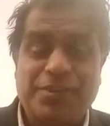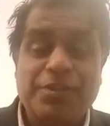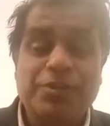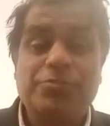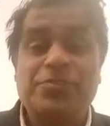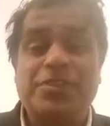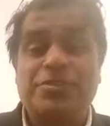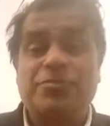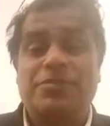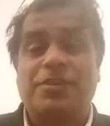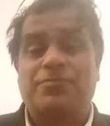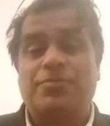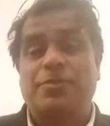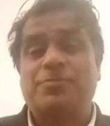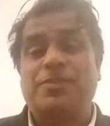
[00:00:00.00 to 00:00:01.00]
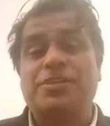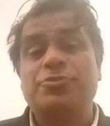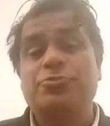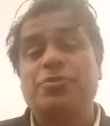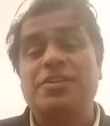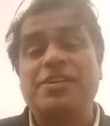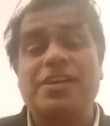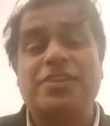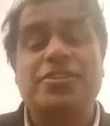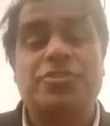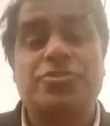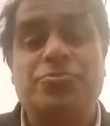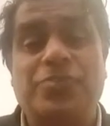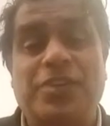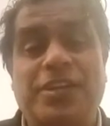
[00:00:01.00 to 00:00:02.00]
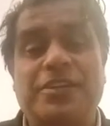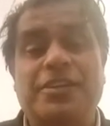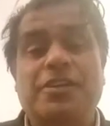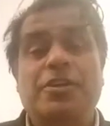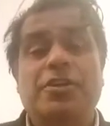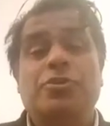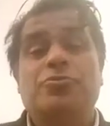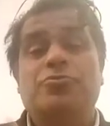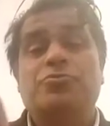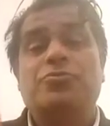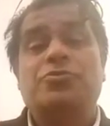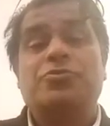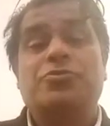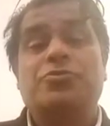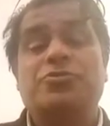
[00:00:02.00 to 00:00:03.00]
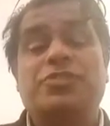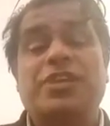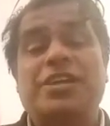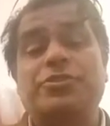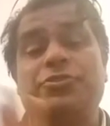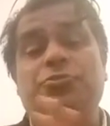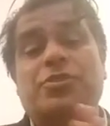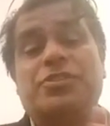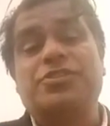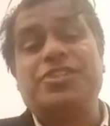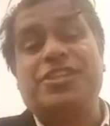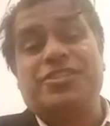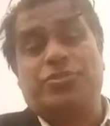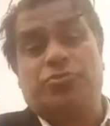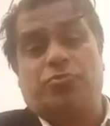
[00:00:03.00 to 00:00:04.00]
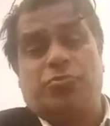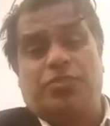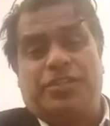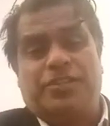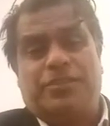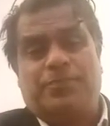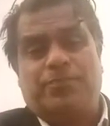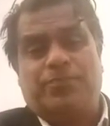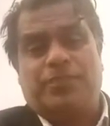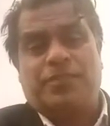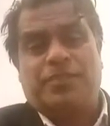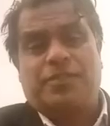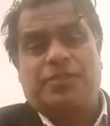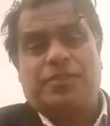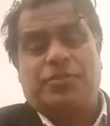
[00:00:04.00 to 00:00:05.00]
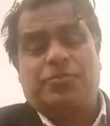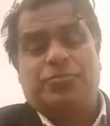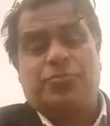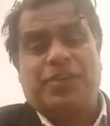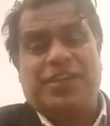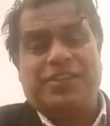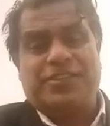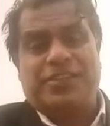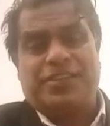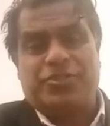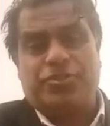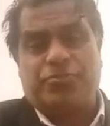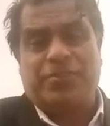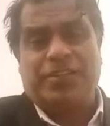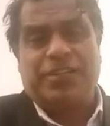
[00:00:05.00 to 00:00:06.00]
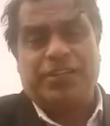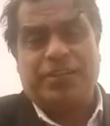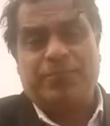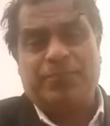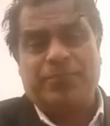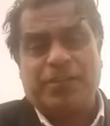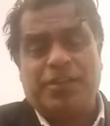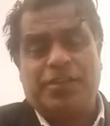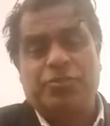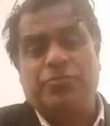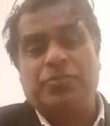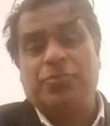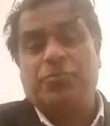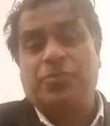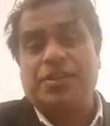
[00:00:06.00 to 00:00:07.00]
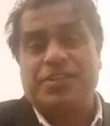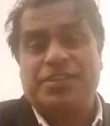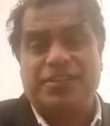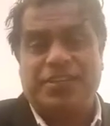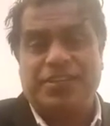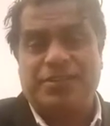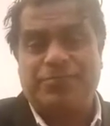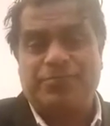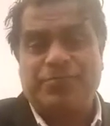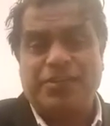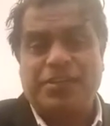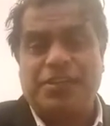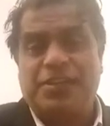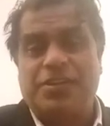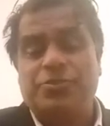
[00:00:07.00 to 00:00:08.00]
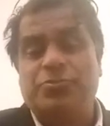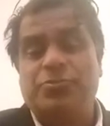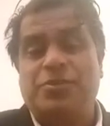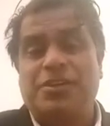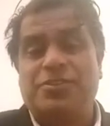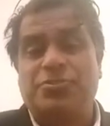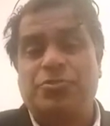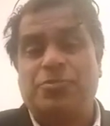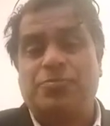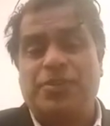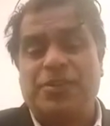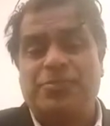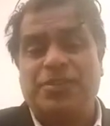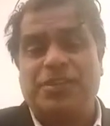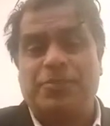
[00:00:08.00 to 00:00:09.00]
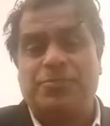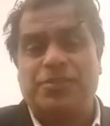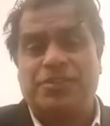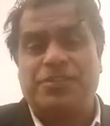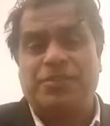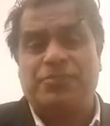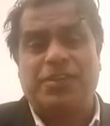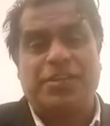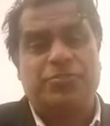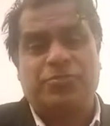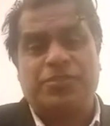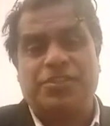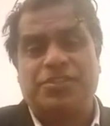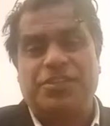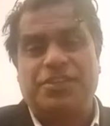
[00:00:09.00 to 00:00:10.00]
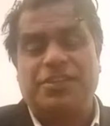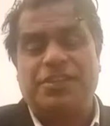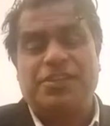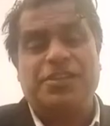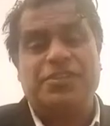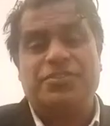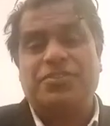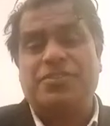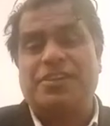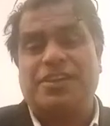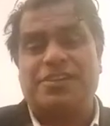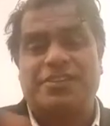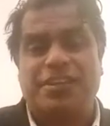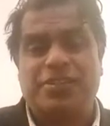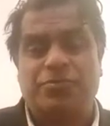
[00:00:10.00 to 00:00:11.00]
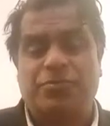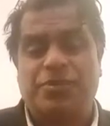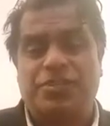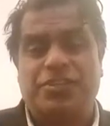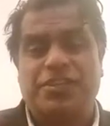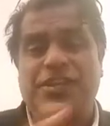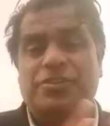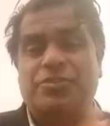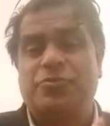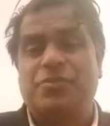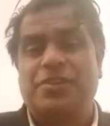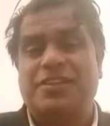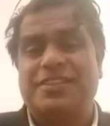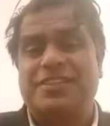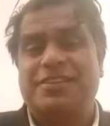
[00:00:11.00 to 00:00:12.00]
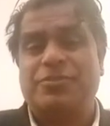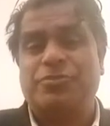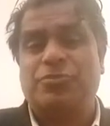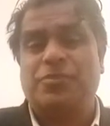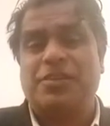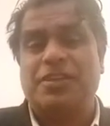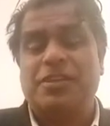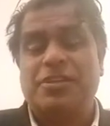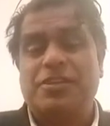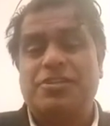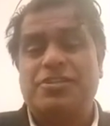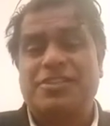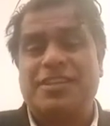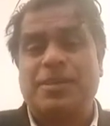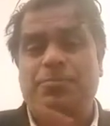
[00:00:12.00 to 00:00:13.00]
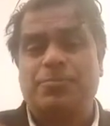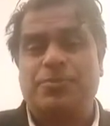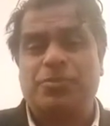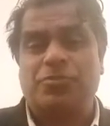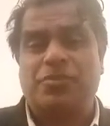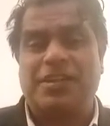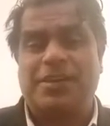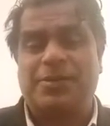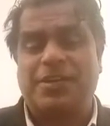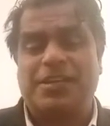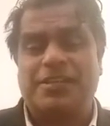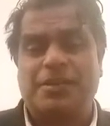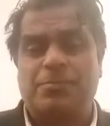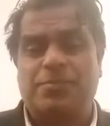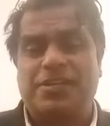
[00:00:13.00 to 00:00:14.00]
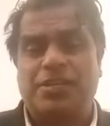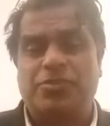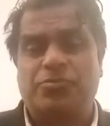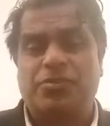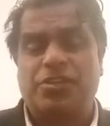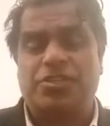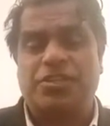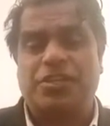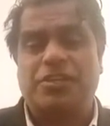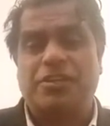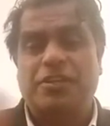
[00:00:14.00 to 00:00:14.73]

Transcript: You need to confirm that you are not the student that you are just going to enter Australia and you will work there, and your primary objective education is not education, and you will skip your academic education,